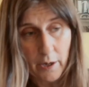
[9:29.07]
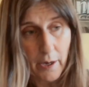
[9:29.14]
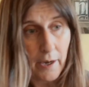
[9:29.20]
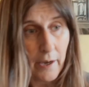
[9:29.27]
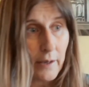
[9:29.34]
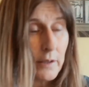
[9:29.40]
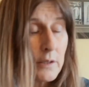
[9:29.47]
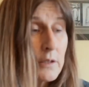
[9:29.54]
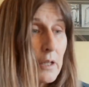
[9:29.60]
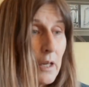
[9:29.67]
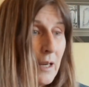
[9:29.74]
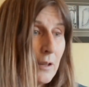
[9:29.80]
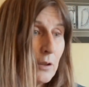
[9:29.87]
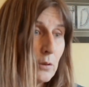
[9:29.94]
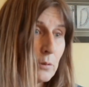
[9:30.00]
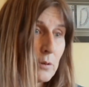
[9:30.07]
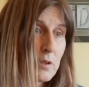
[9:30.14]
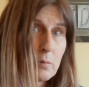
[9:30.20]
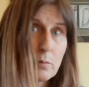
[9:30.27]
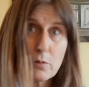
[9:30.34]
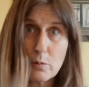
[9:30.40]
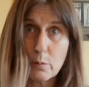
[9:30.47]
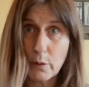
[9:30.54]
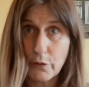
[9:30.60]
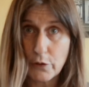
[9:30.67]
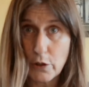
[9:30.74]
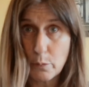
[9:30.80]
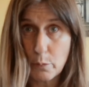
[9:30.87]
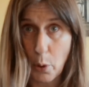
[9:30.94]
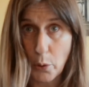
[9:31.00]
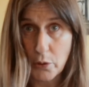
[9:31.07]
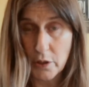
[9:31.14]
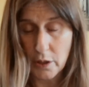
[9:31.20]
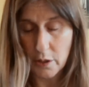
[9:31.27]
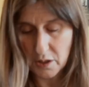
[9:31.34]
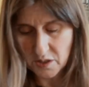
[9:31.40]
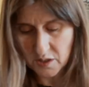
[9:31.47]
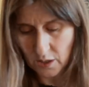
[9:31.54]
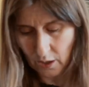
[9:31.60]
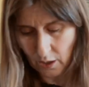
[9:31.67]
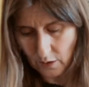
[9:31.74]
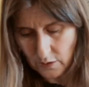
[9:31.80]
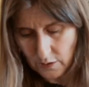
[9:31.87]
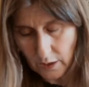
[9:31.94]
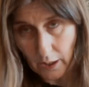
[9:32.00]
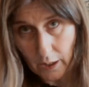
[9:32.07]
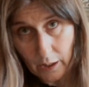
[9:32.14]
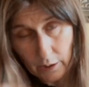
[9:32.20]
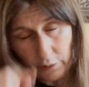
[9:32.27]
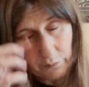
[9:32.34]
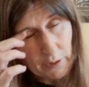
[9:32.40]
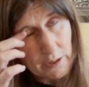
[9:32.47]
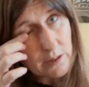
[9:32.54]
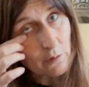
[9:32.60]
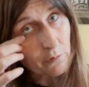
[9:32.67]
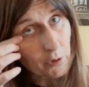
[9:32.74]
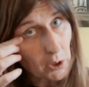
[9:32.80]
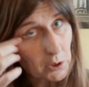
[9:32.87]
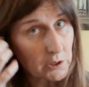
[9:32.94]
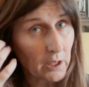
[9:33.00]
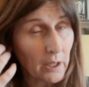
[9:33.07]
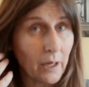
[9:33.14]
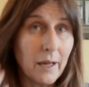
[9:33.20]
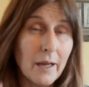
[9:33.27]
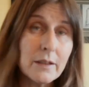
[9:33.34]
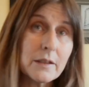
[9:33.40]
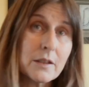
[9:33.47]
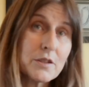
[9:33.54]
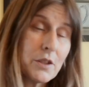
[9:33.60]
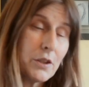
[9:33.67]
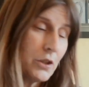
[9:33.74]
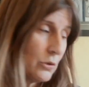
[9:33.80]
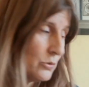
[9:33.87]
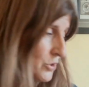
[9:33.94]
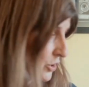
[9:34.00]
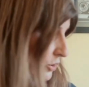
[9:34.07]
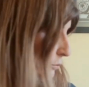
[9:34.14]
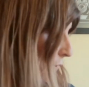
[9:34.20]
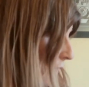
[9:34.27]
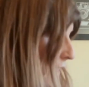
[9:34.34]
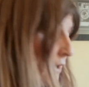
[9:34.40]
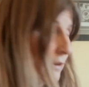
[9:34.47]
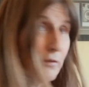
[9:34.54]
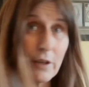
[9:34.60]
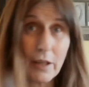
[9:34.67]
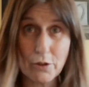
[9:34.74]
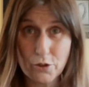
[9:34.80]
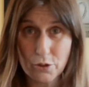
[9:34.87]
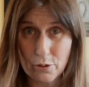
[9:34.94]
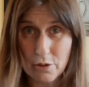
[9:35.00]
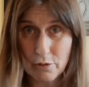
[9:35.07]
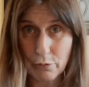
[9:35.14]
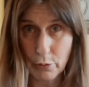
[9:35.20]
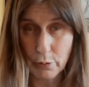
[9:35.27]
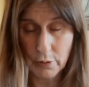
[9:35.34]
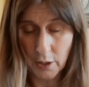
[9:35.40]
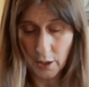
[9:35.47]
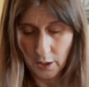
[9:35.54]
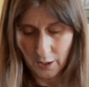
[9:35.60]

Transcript: And I also want to review products that I, as a vlogger and as a YouTuber, I find useful.